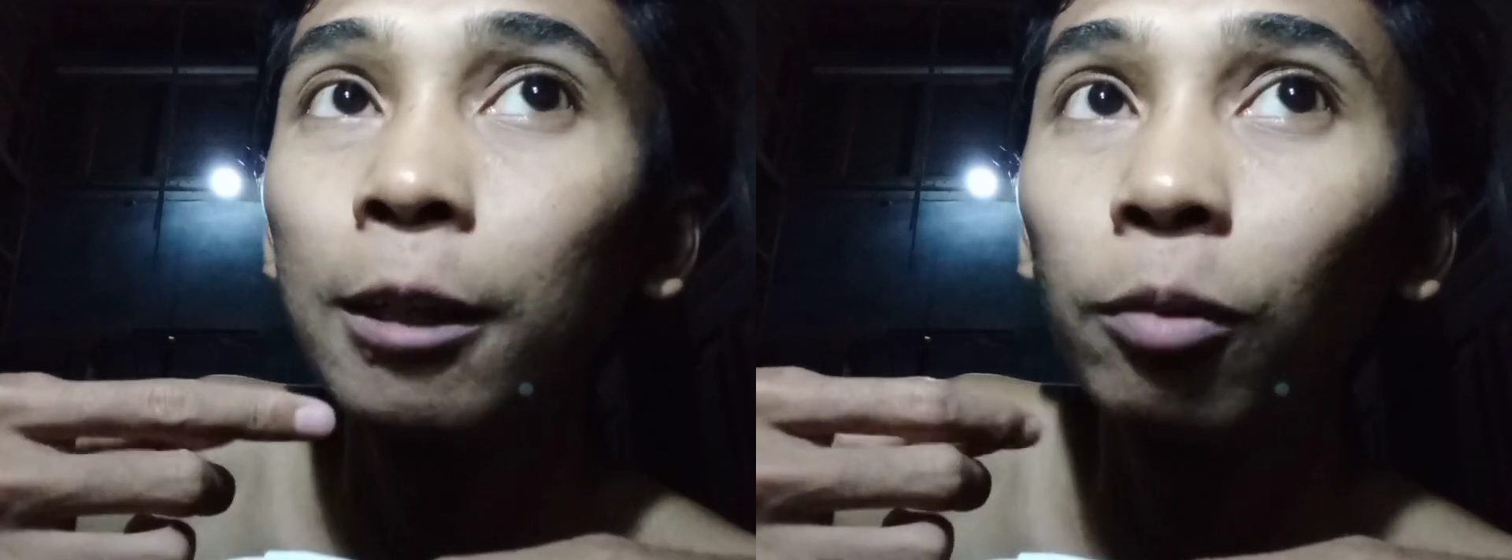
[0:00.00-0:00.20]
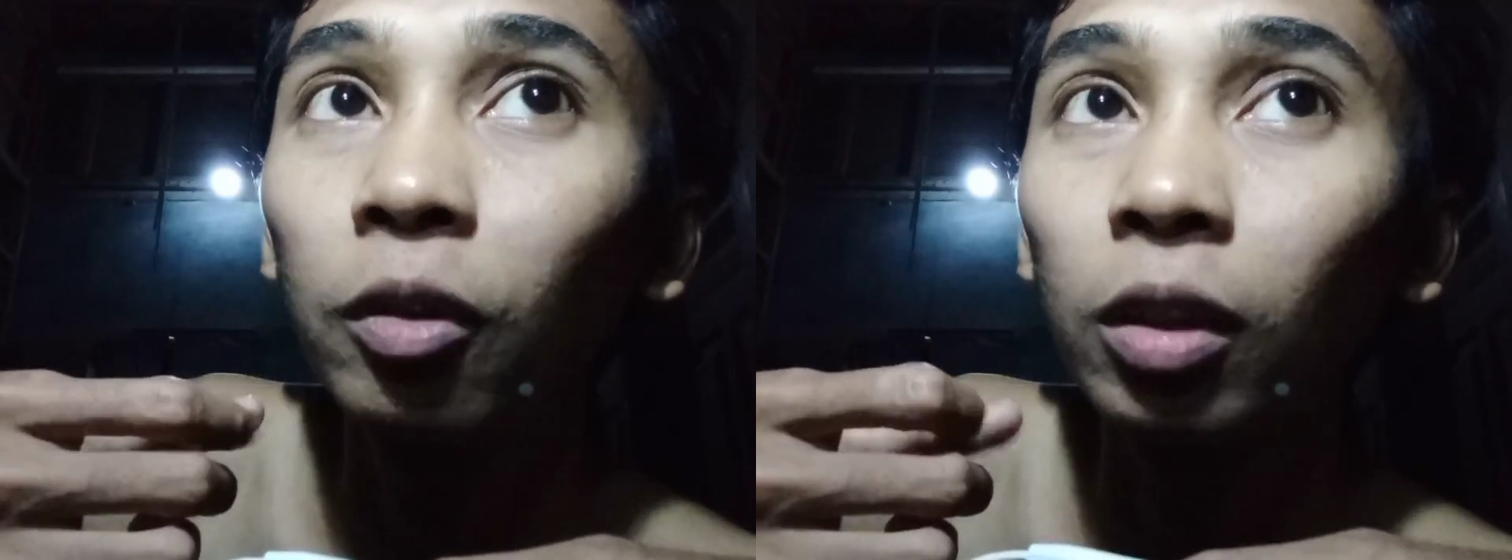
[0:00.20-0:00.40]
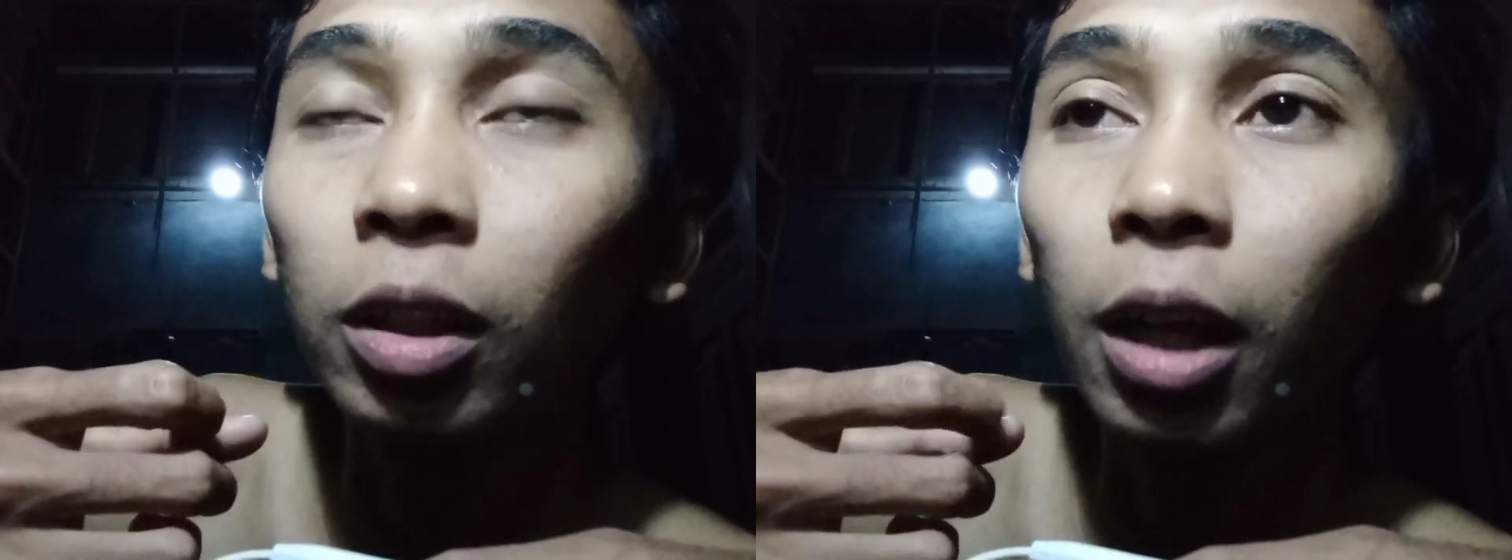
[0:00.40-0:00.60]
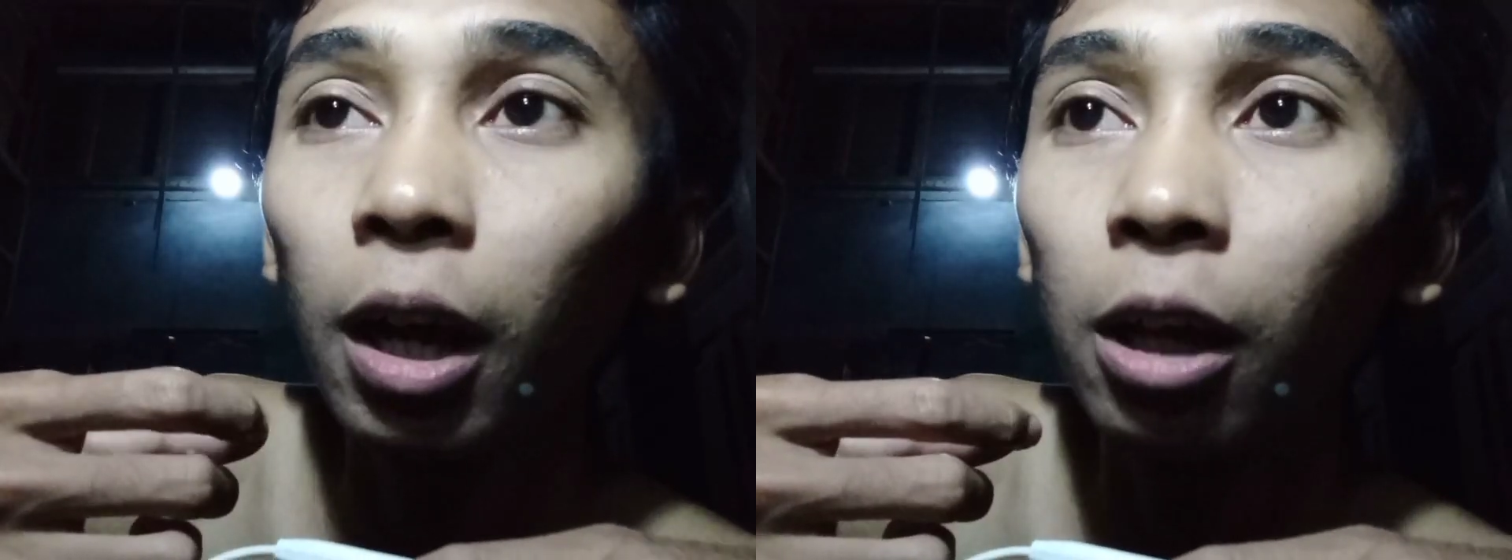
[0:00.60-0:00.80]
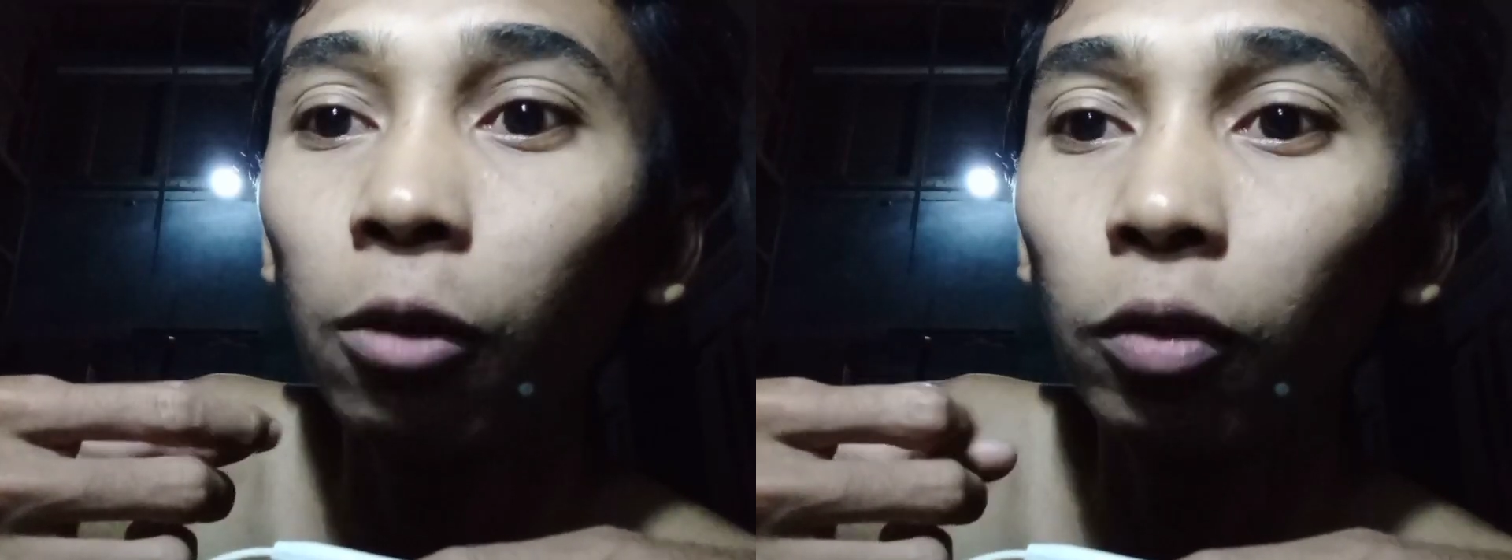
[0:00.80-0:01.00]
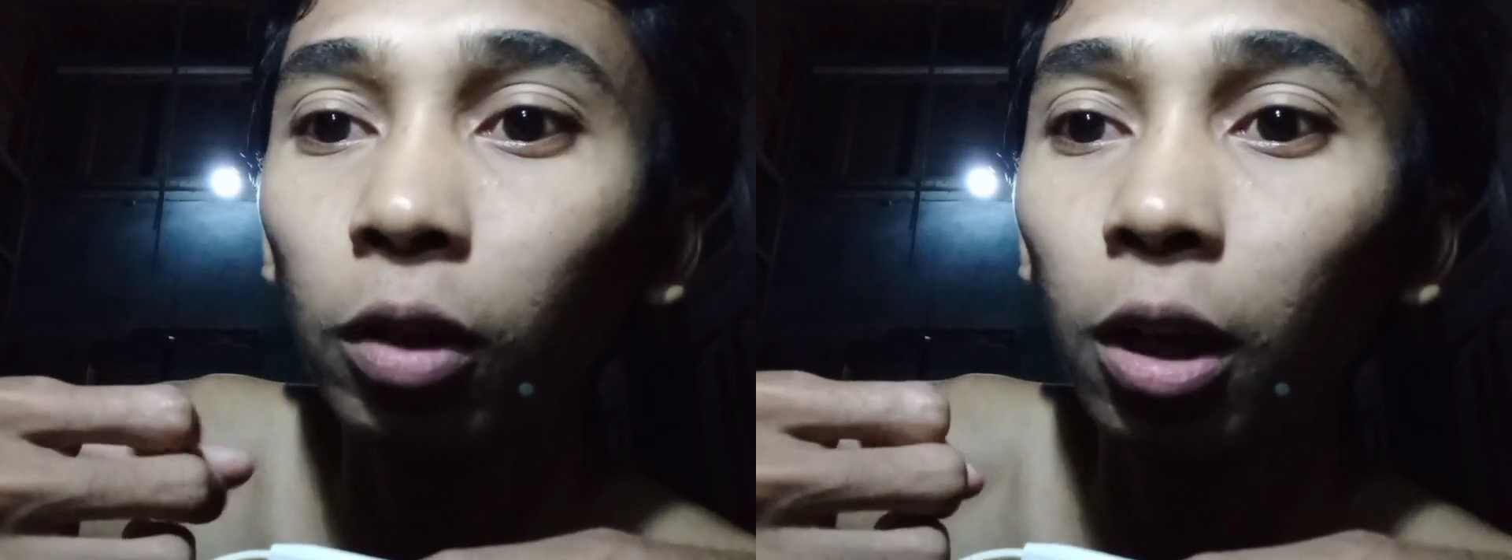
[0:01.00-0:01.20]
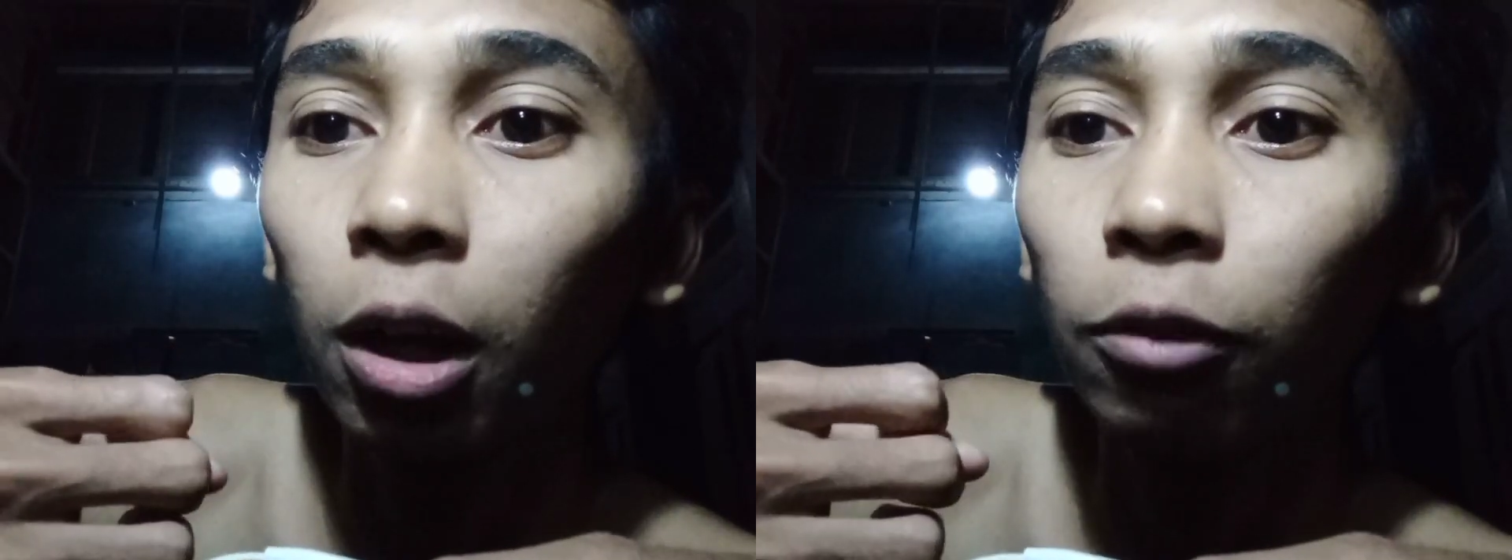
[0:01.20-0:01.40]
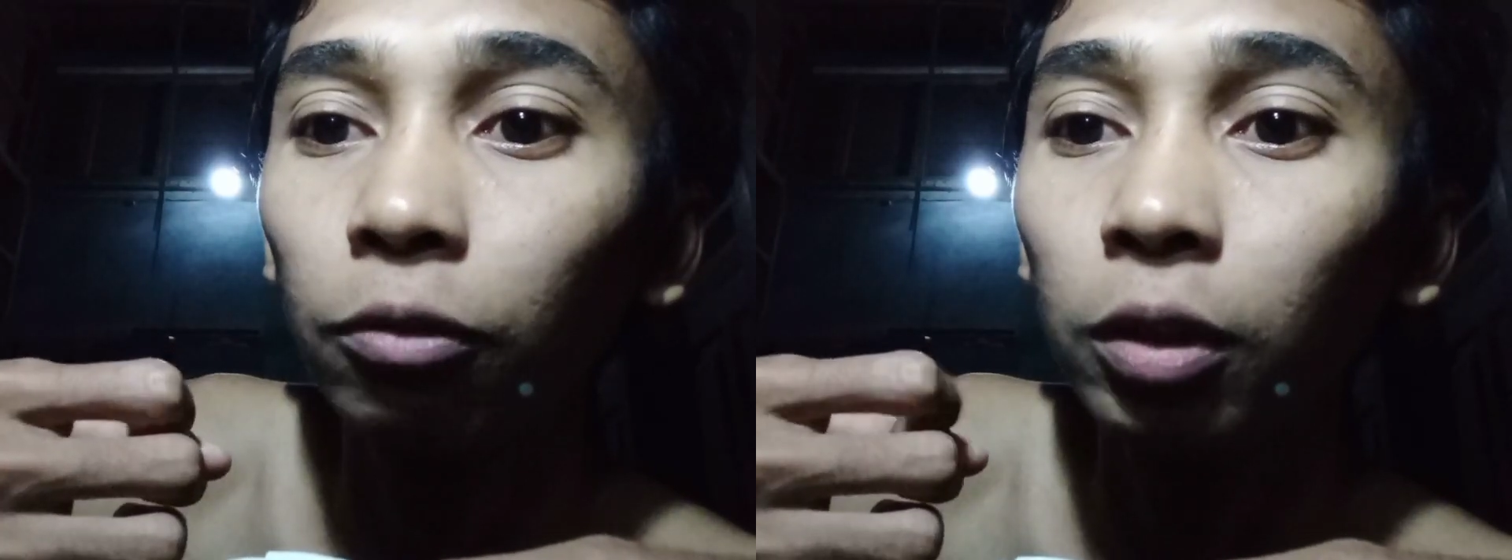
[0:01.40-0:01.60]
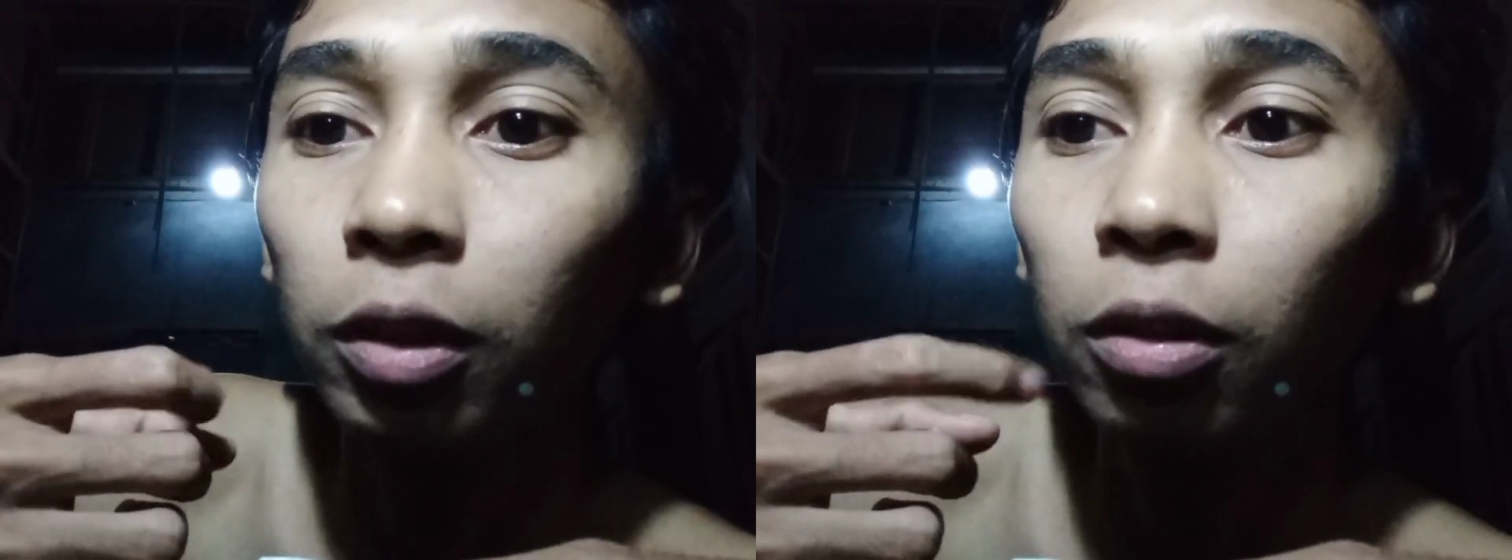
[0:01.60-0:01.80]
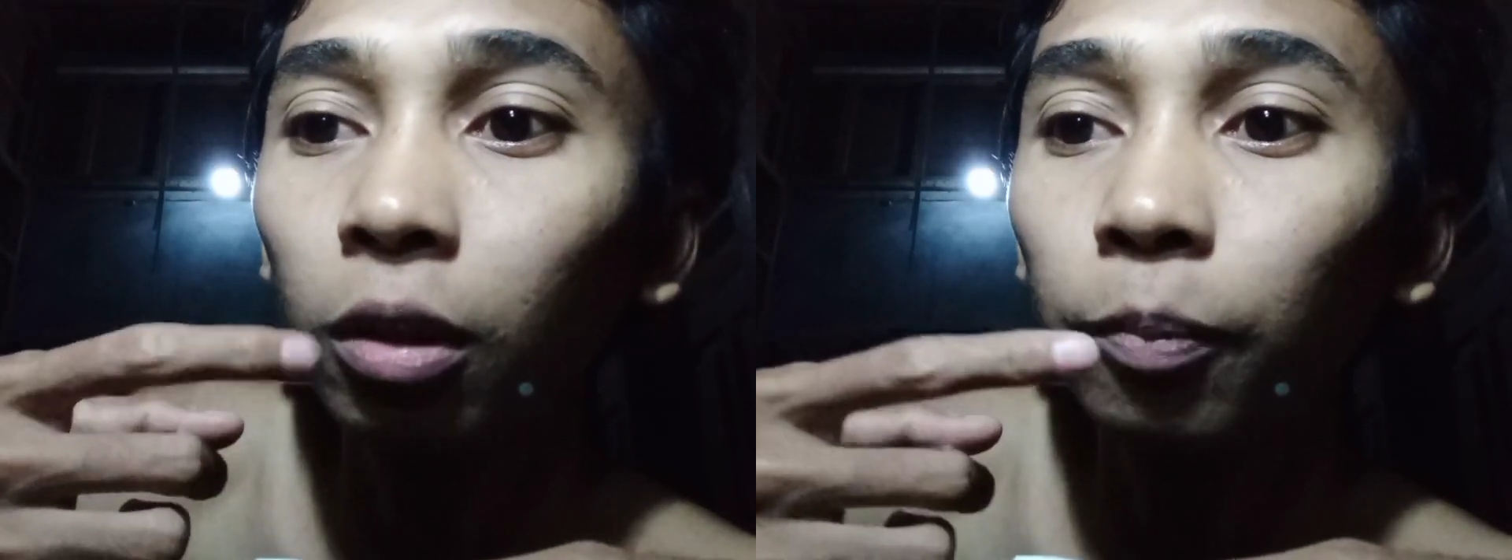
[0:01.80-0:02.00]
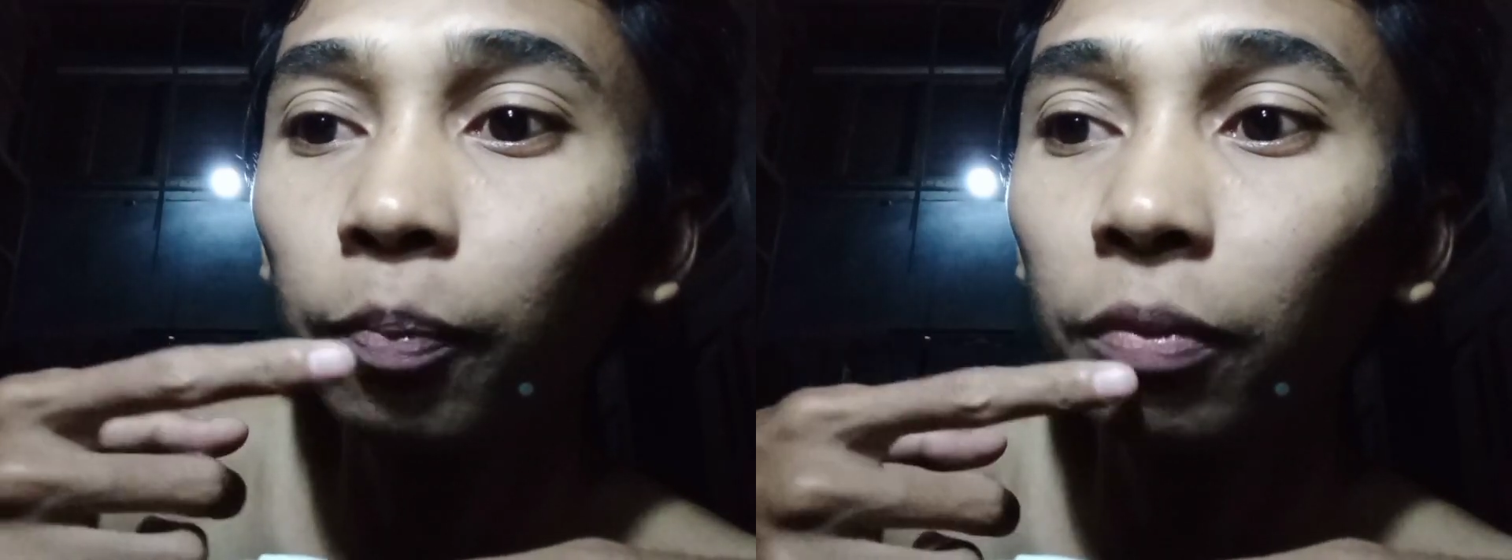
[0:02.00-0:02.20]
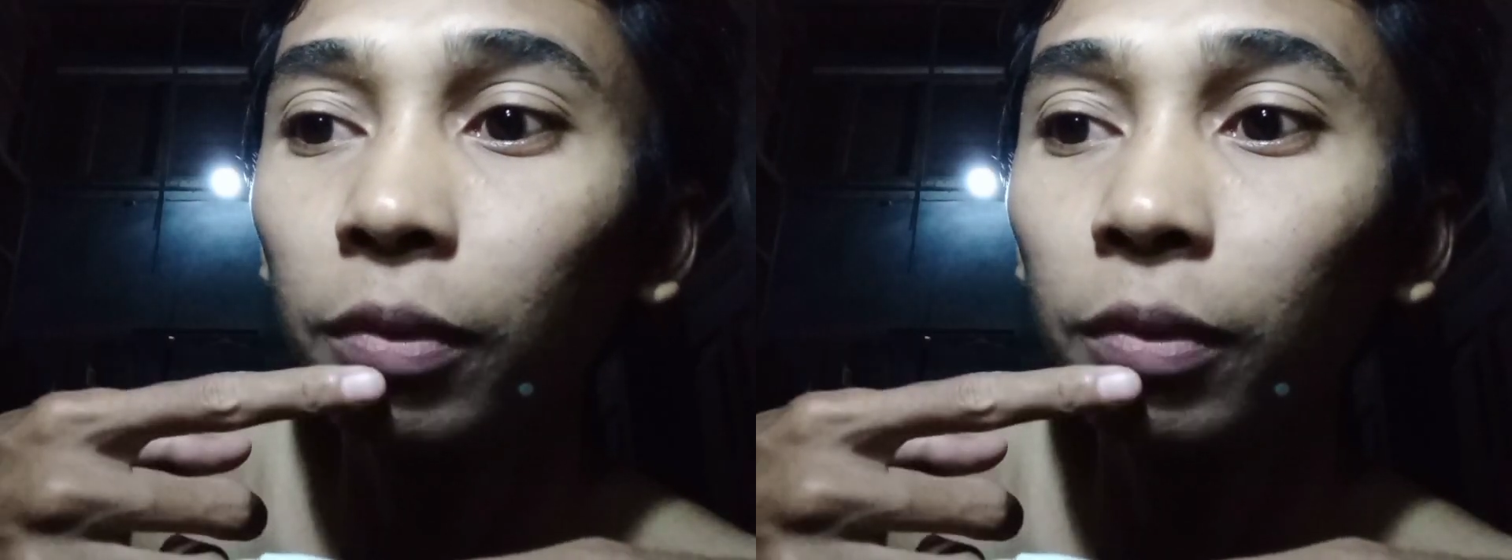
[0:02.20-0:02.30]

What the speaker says: Basically, I have a coffee shop.